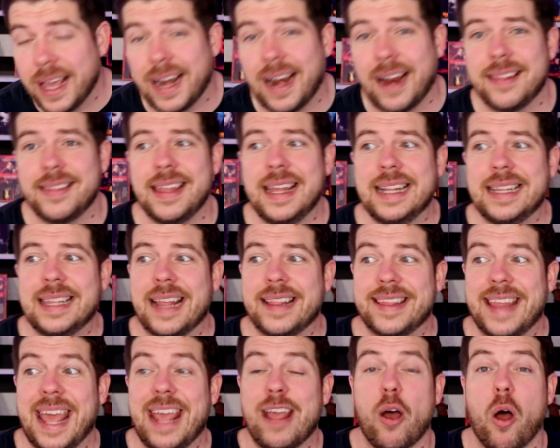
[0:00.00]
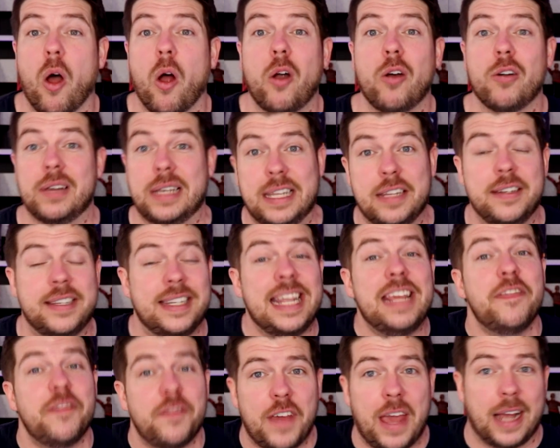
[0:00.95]
and I think that they are
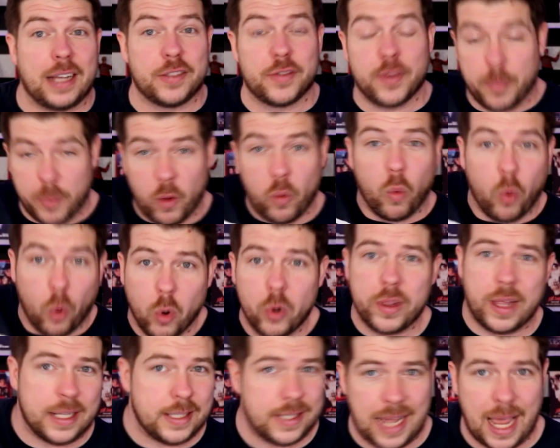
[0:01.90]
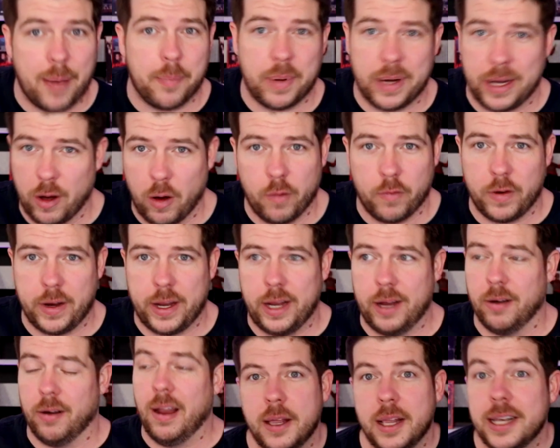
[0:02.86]
defects from the war that's happening over
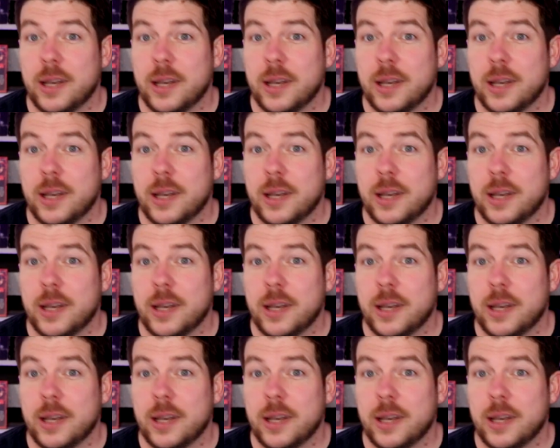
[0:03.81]
here.